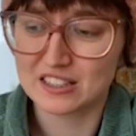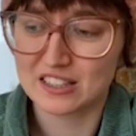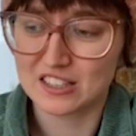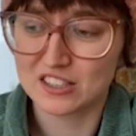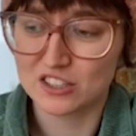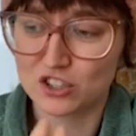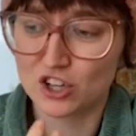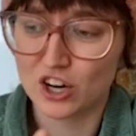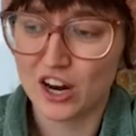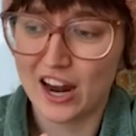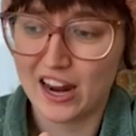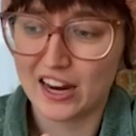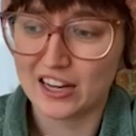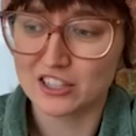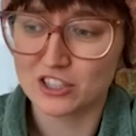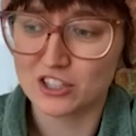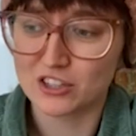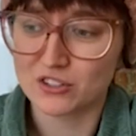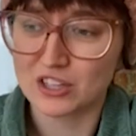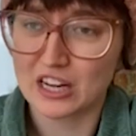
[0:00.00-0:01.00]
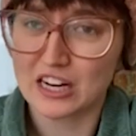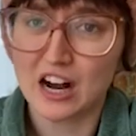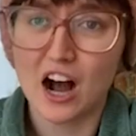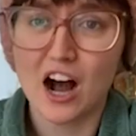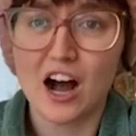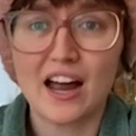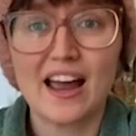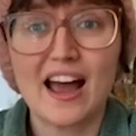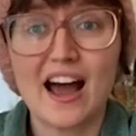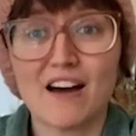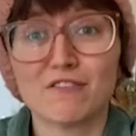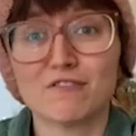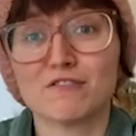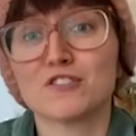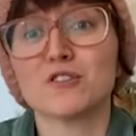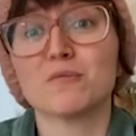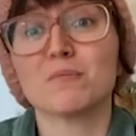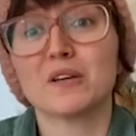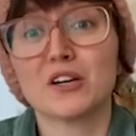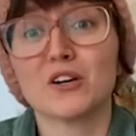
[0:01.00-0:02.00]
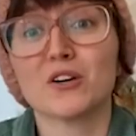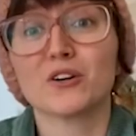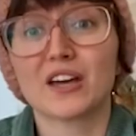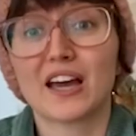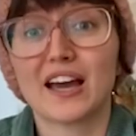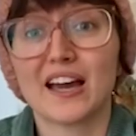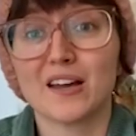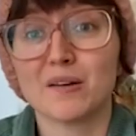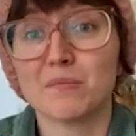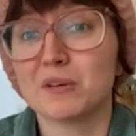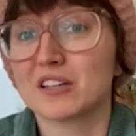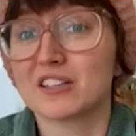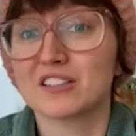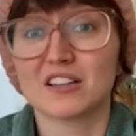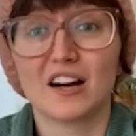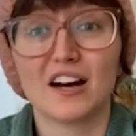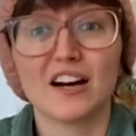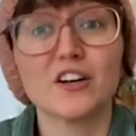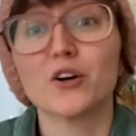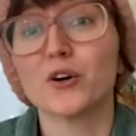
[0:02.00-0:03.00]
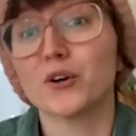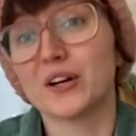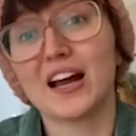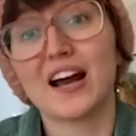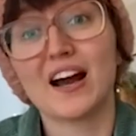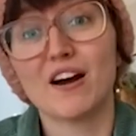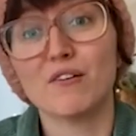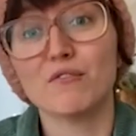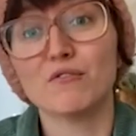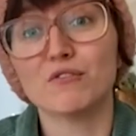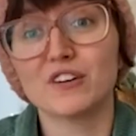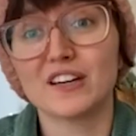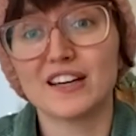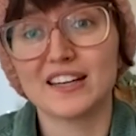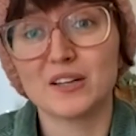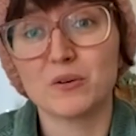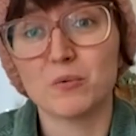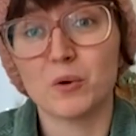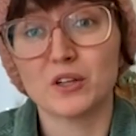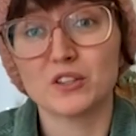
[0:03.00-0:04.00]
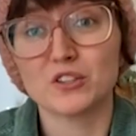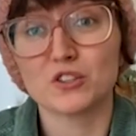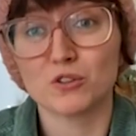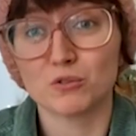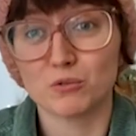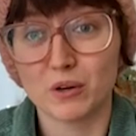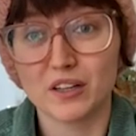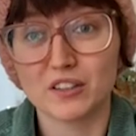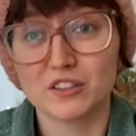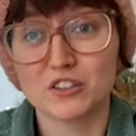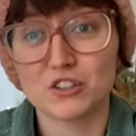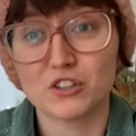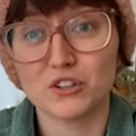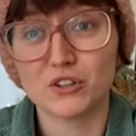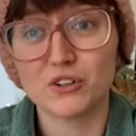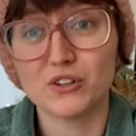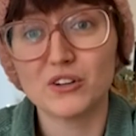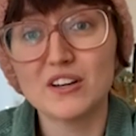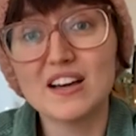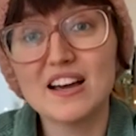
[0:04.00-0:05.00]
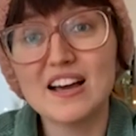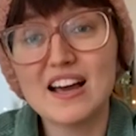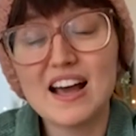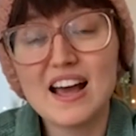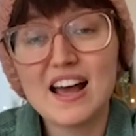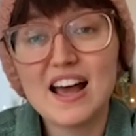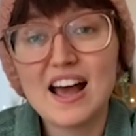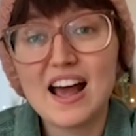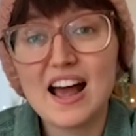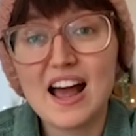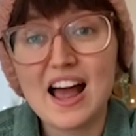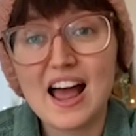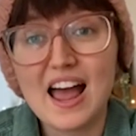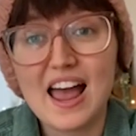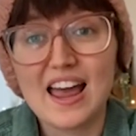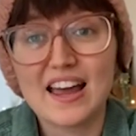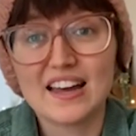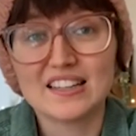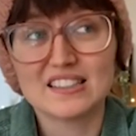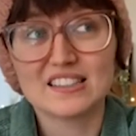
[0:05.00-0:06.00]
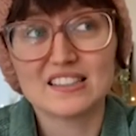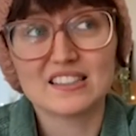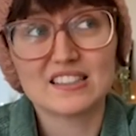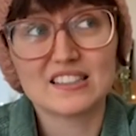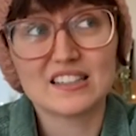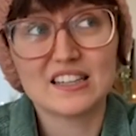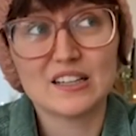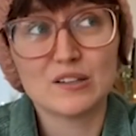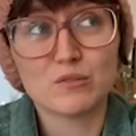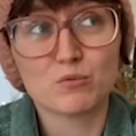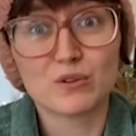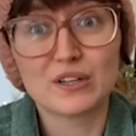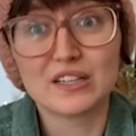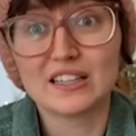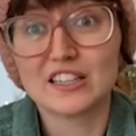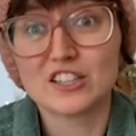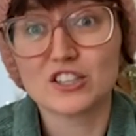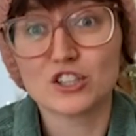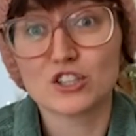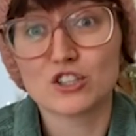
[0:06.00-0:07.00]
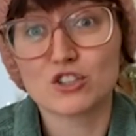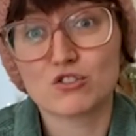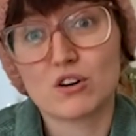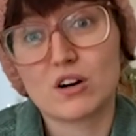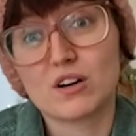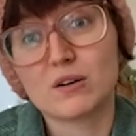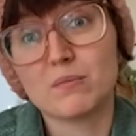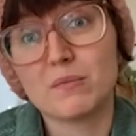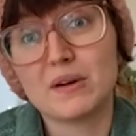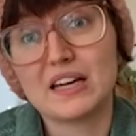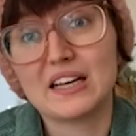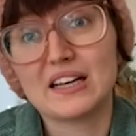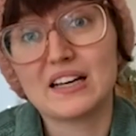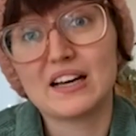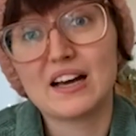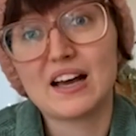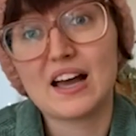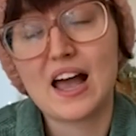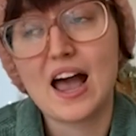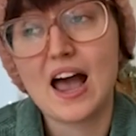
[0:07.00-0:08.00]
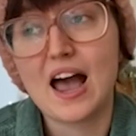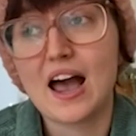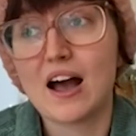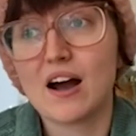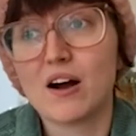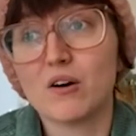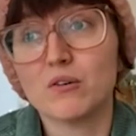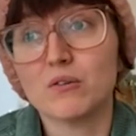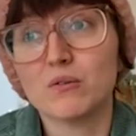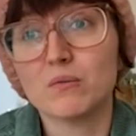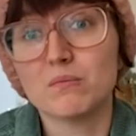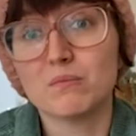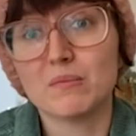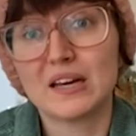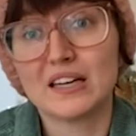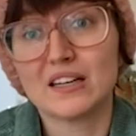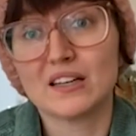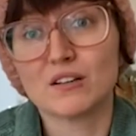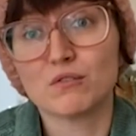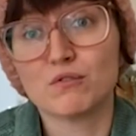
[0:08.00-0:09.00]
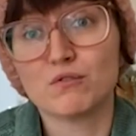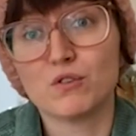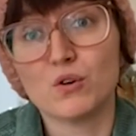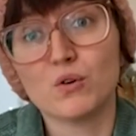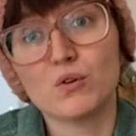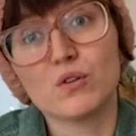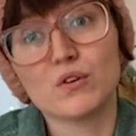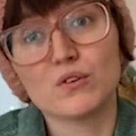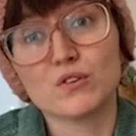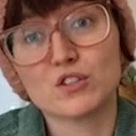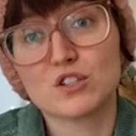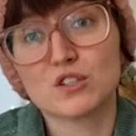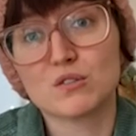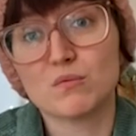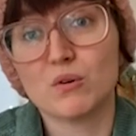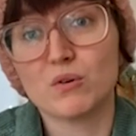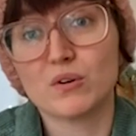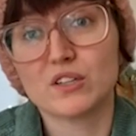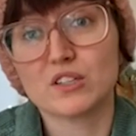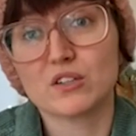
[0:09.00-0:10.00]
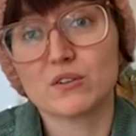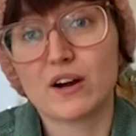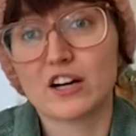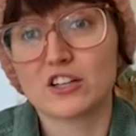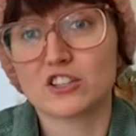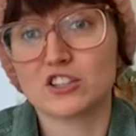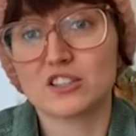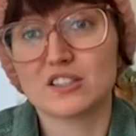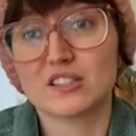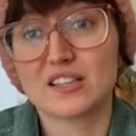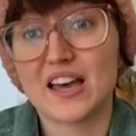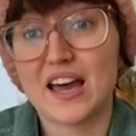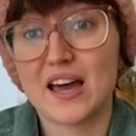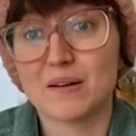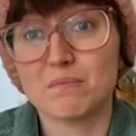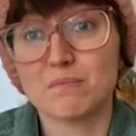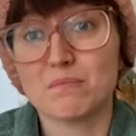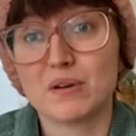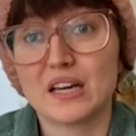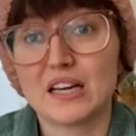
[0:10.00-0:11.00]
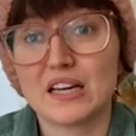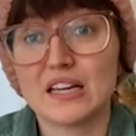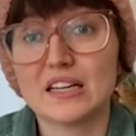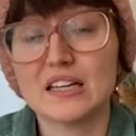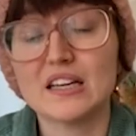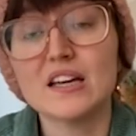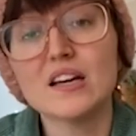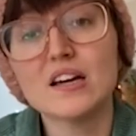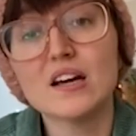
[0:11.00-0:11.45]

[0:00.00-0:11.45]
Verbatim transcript: this change and she's like, I have to be okay because I don't have anyone to run to and it really just struck me how meaningful those small interactions can be